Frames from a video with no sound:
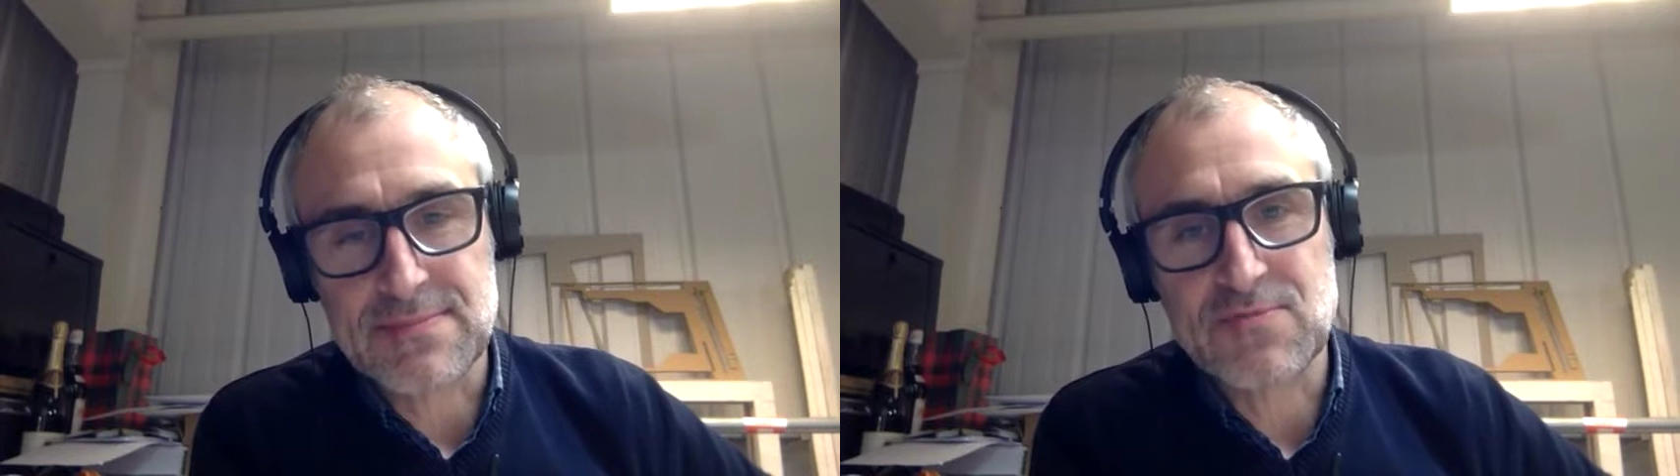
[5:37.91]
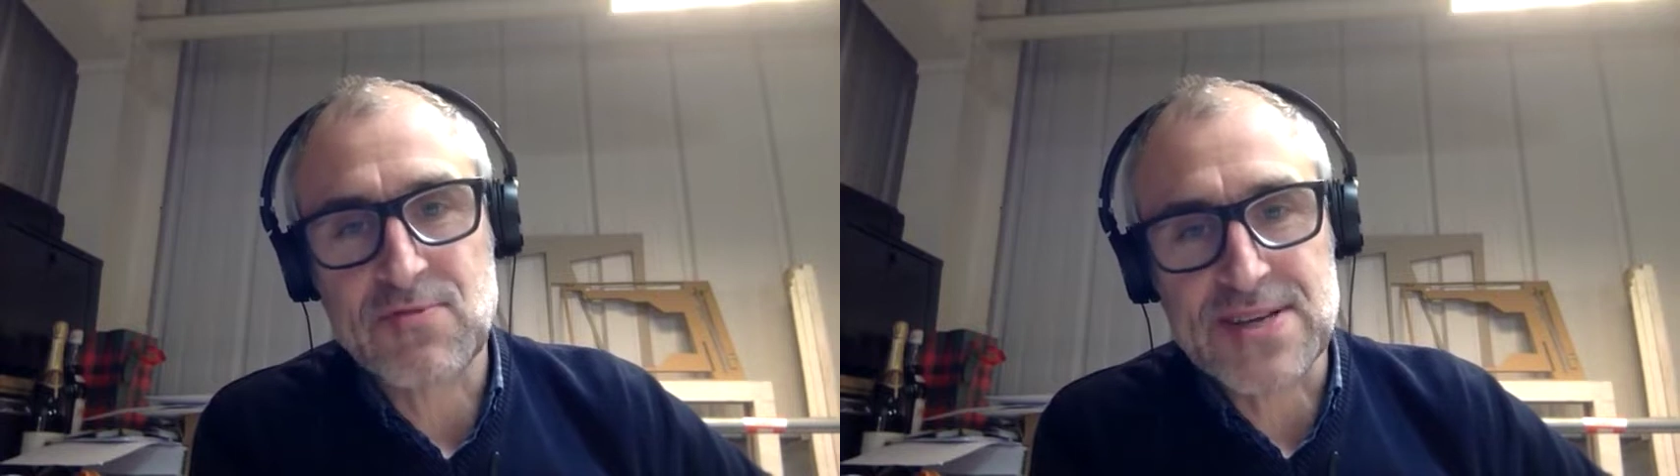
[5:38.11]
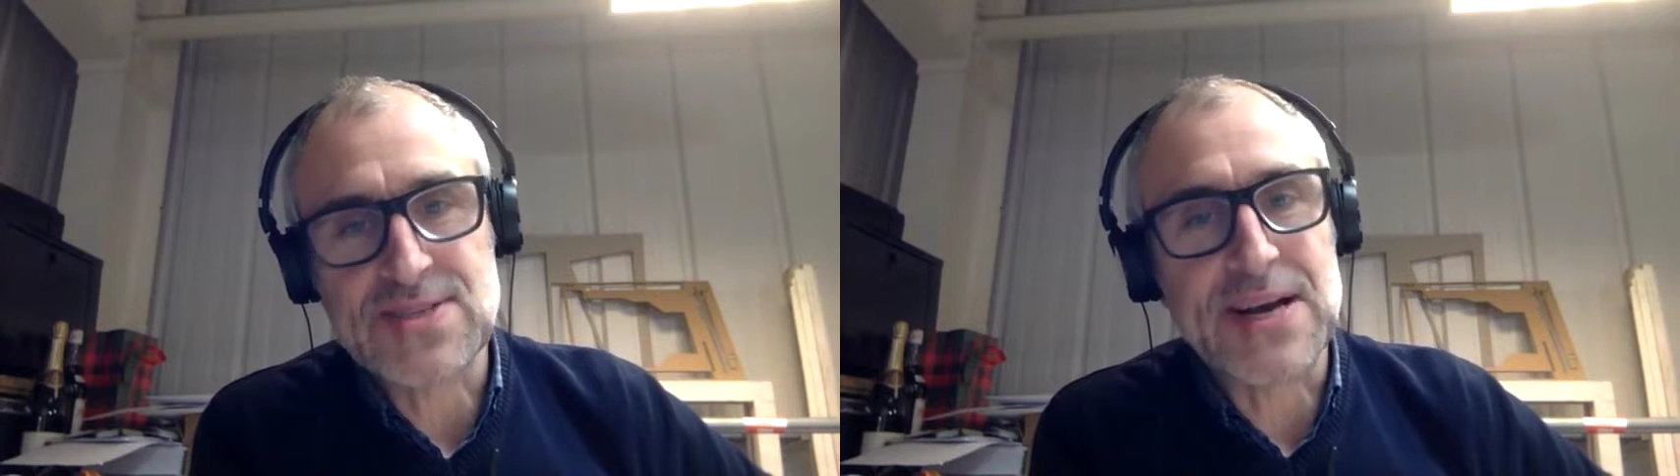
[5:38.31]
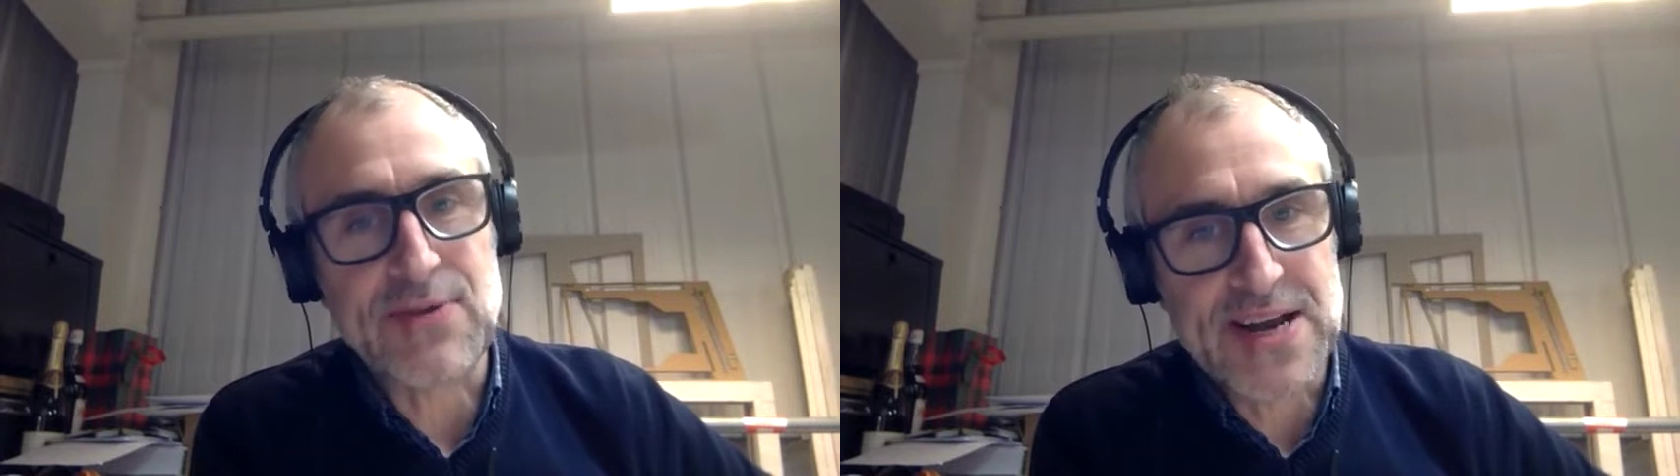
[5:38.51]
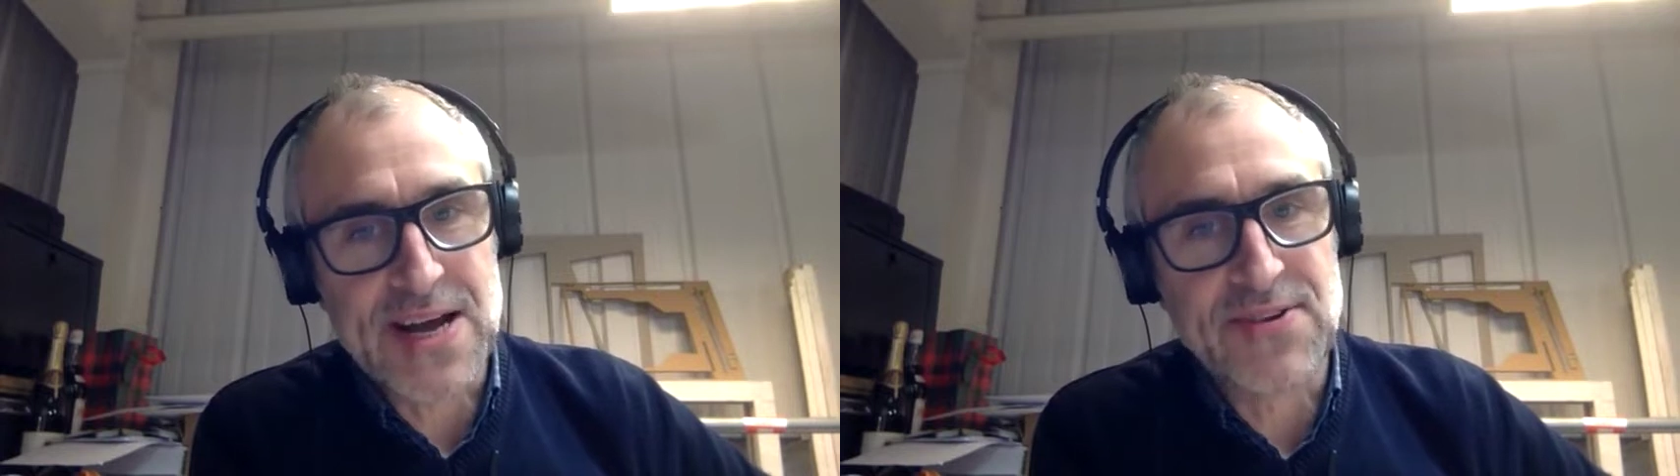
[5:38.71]
retailer
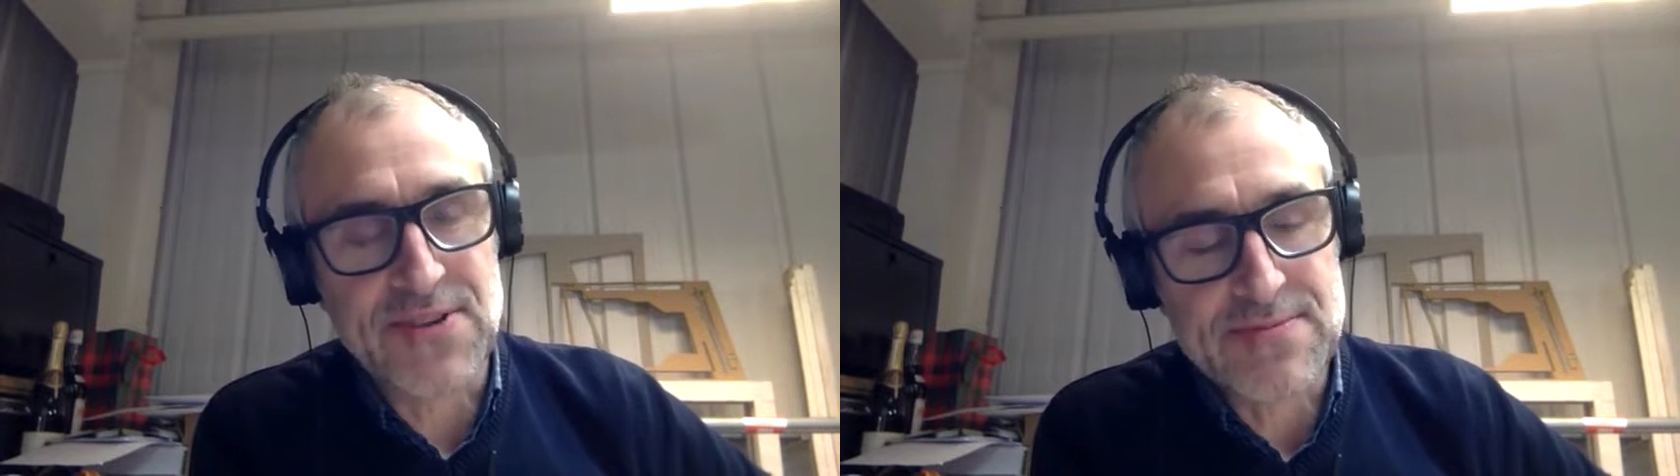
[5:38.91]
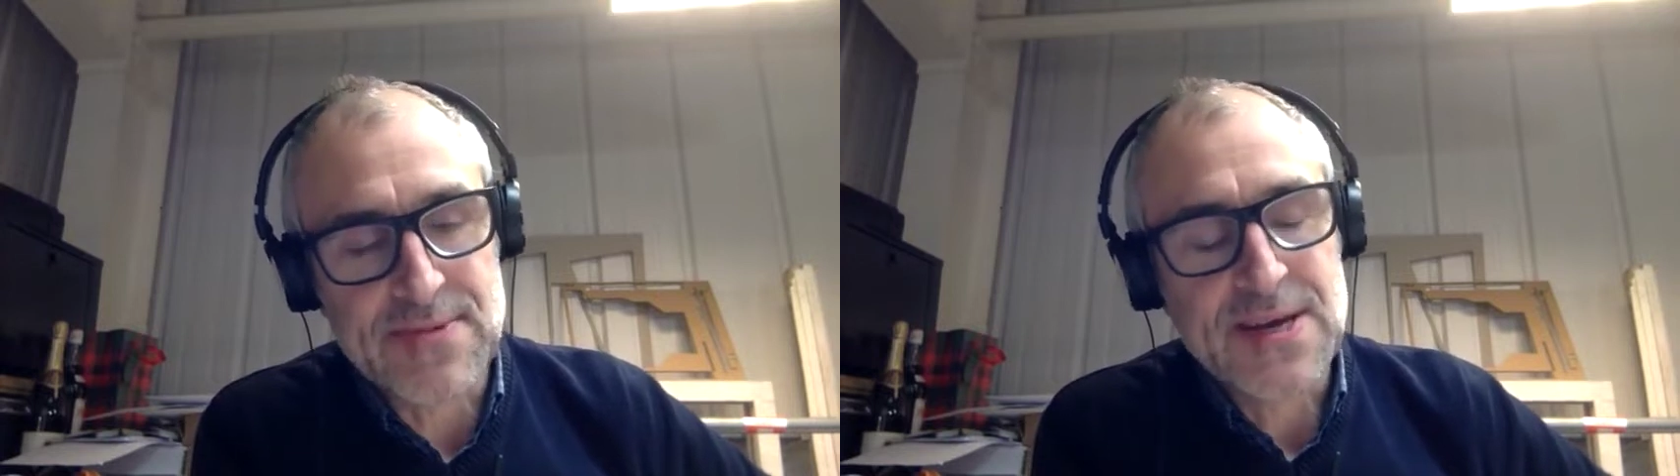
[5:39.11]
in London.